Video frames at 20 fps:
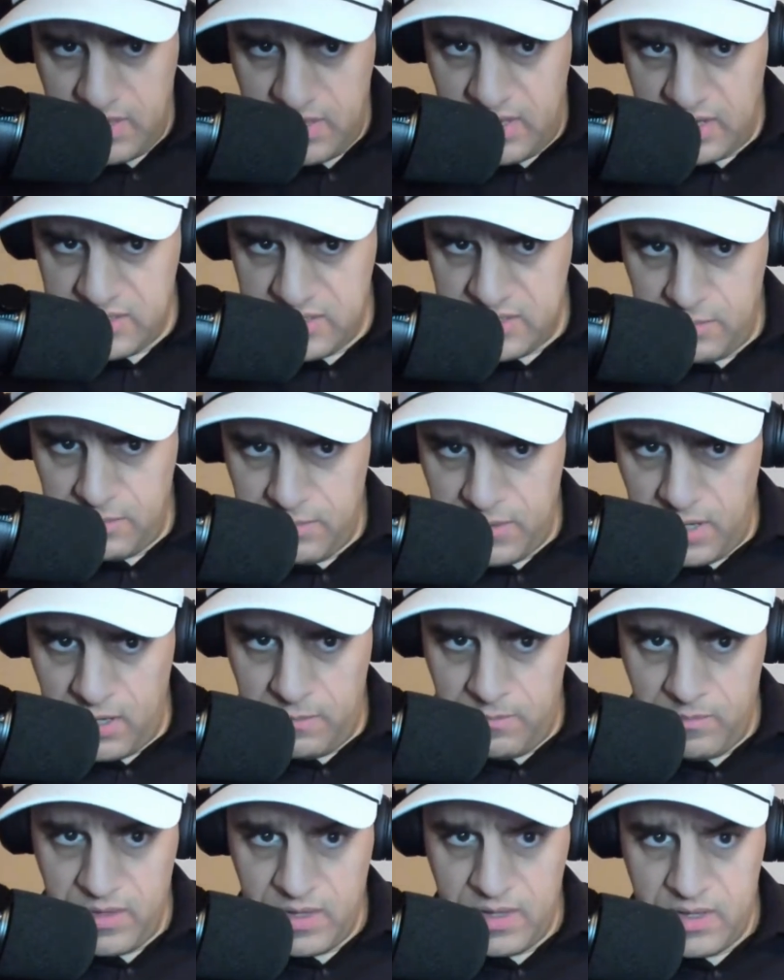Because
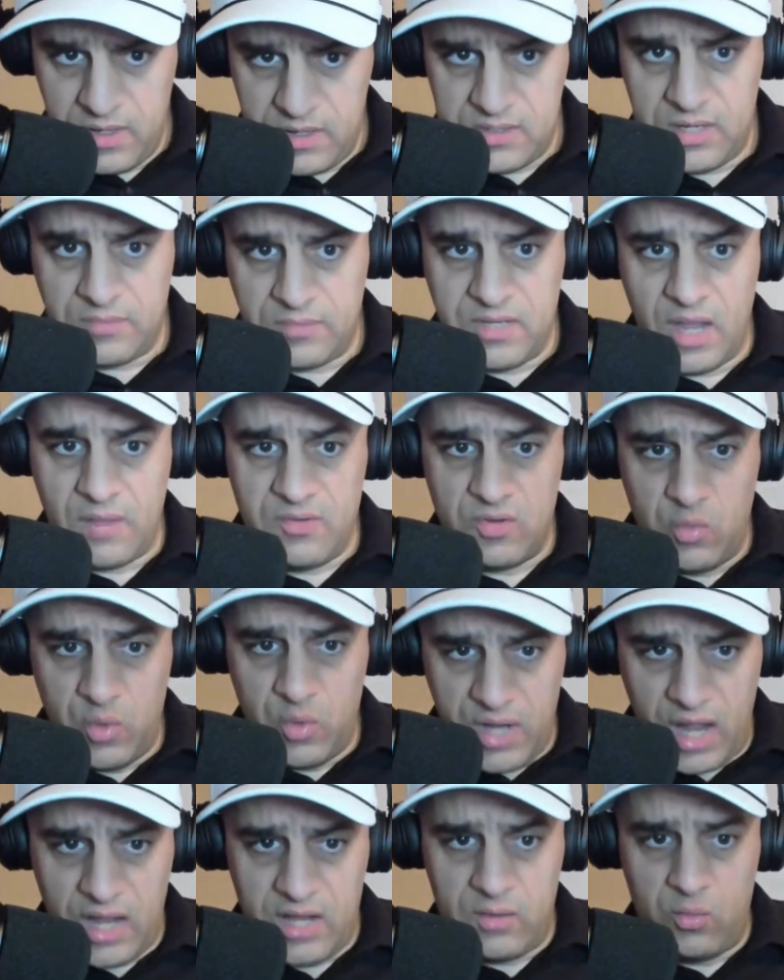sometimes
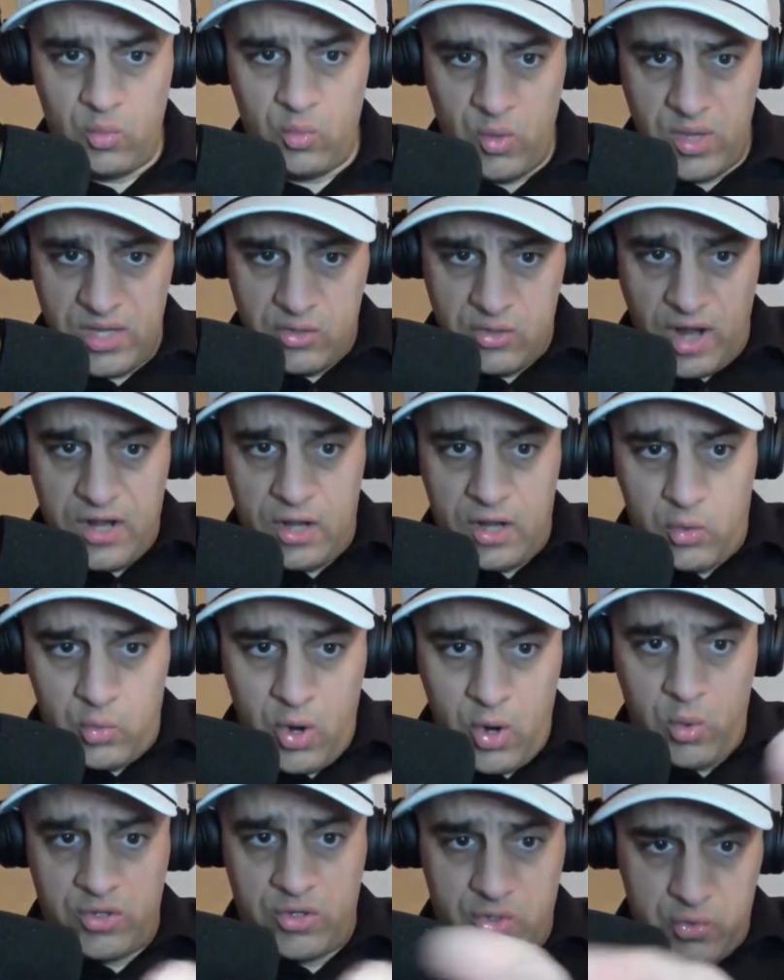when you try to
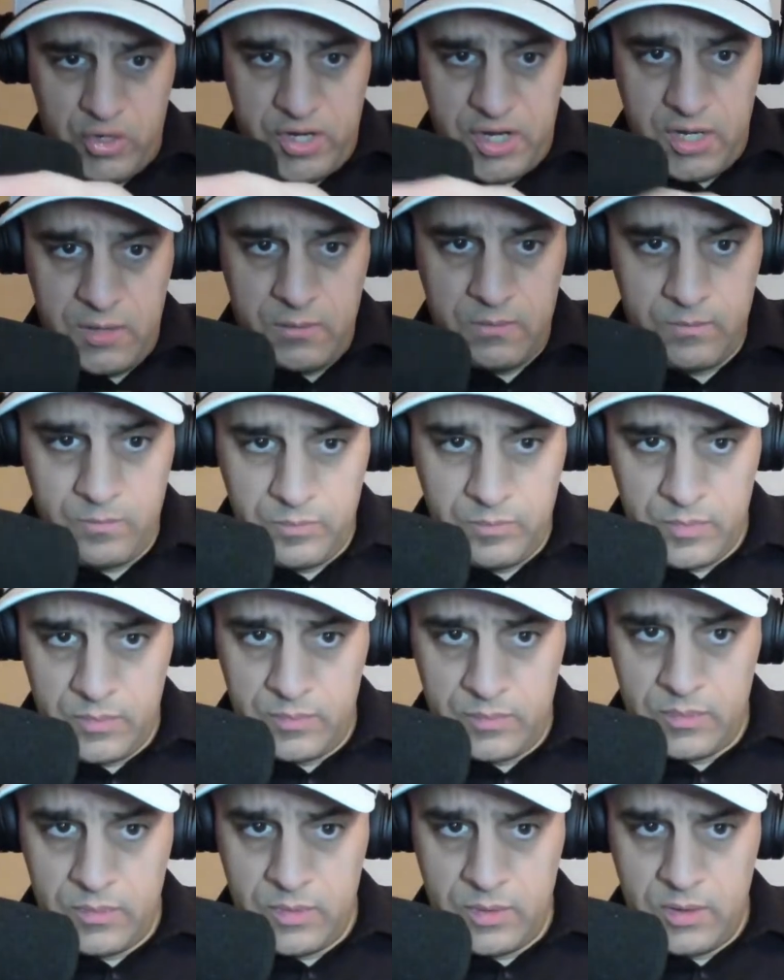grow a tree,
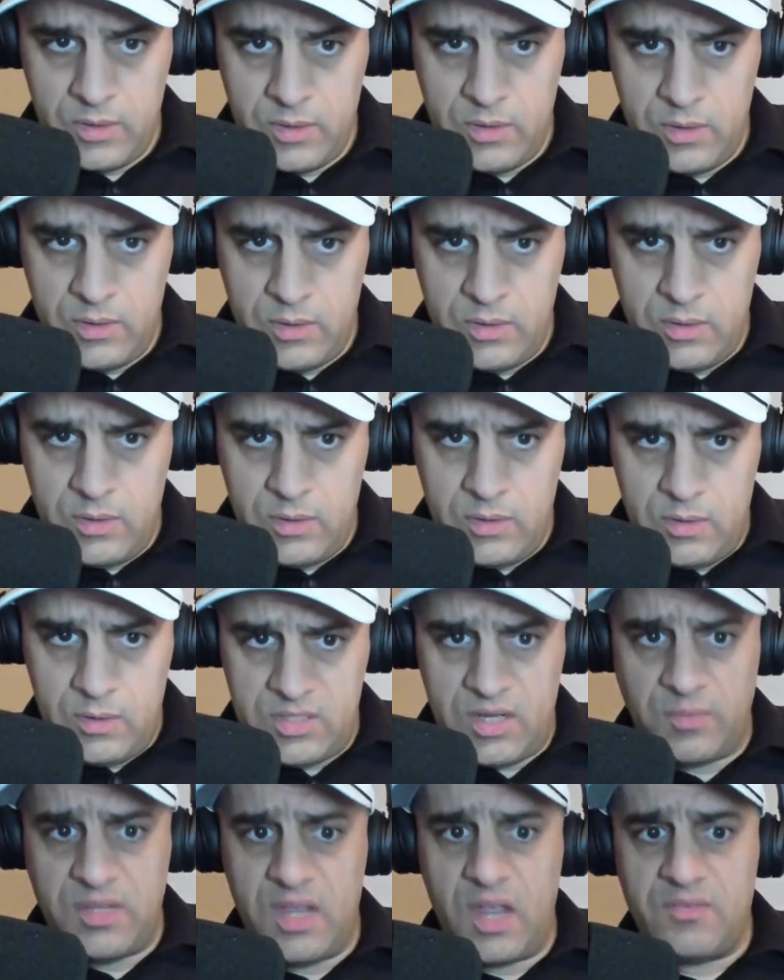
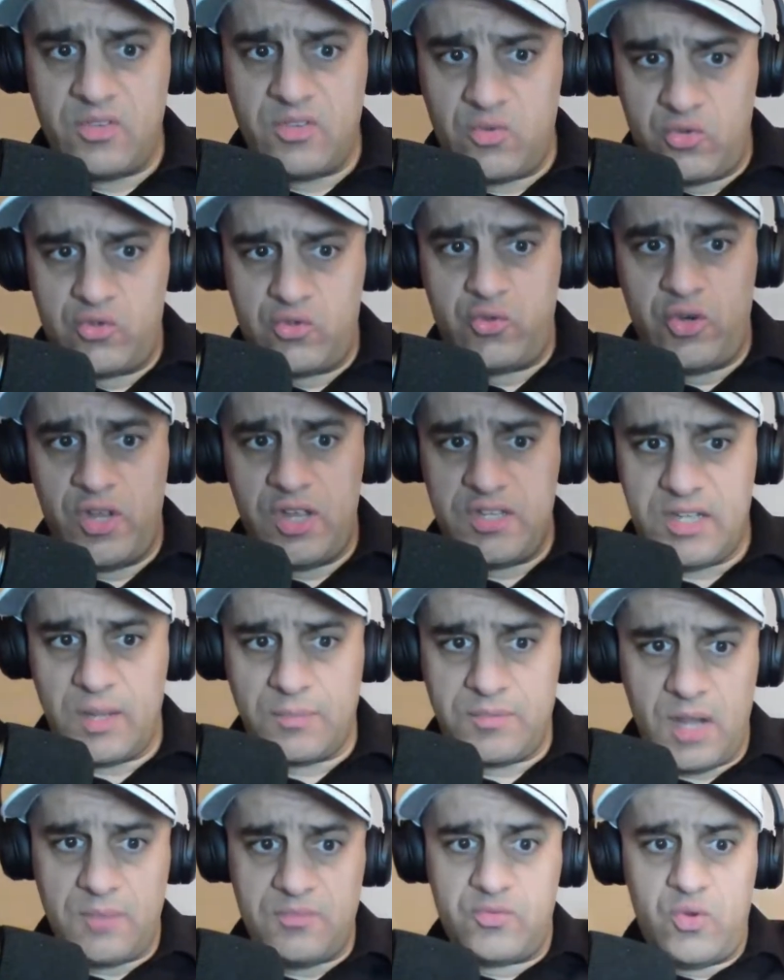sometimes a tree
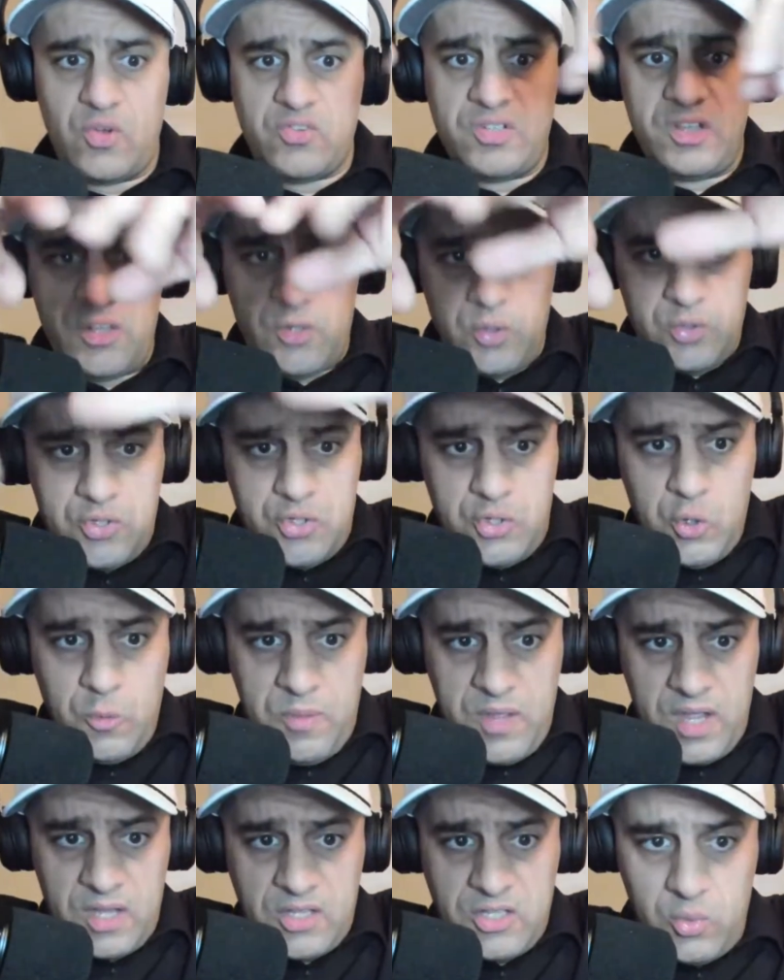sometimes grows a little
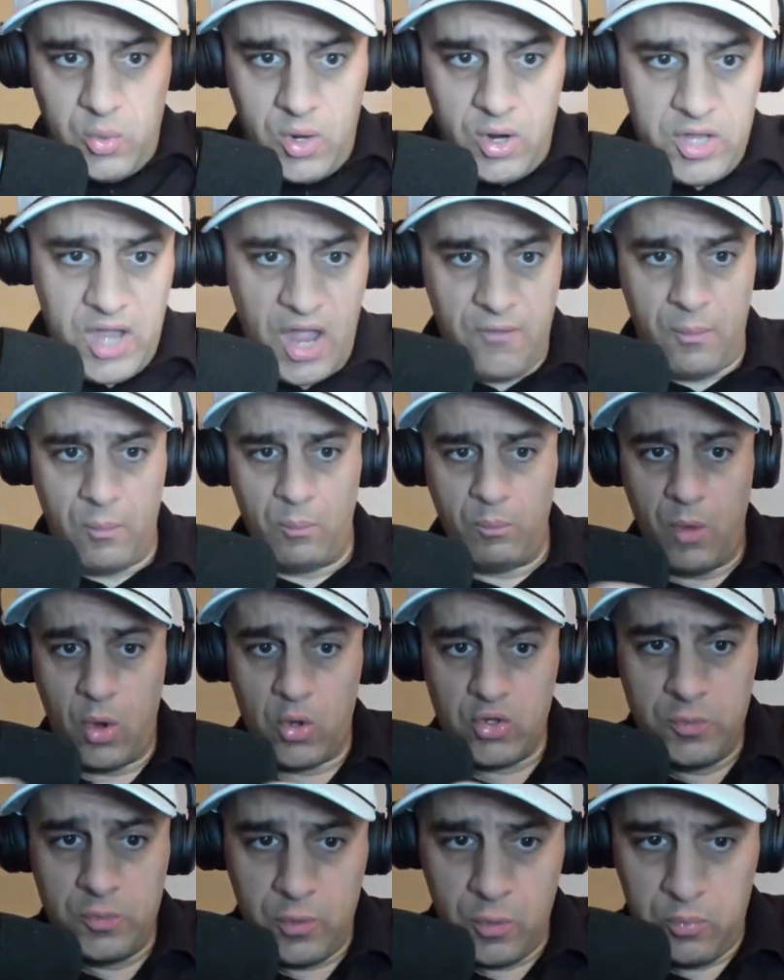too big to where you have
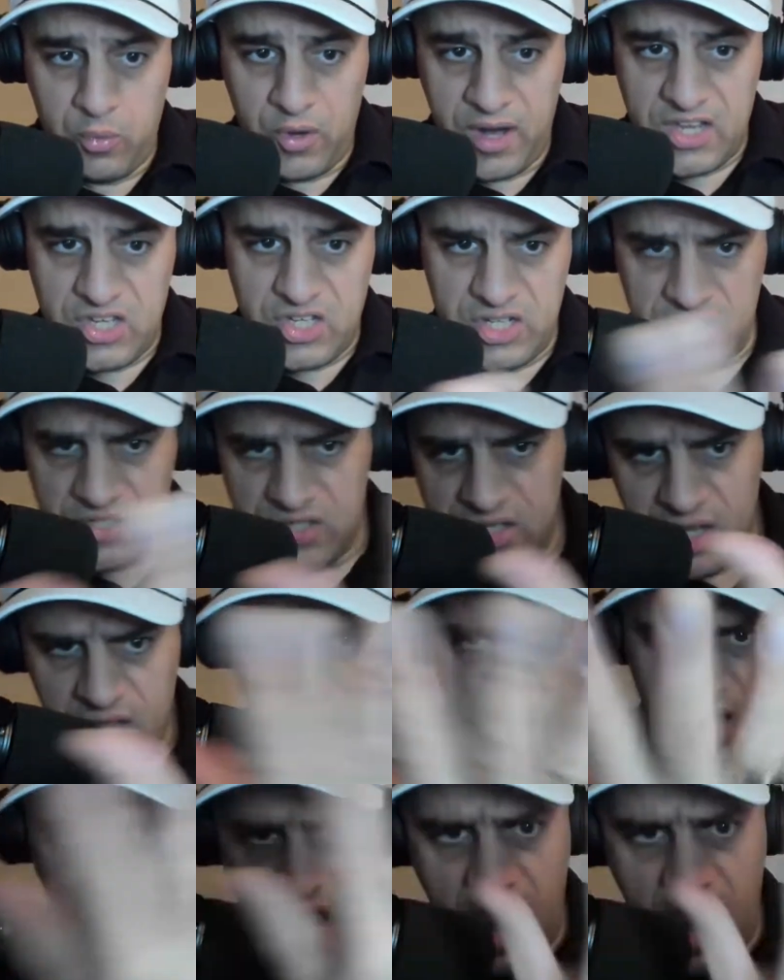multiple branches,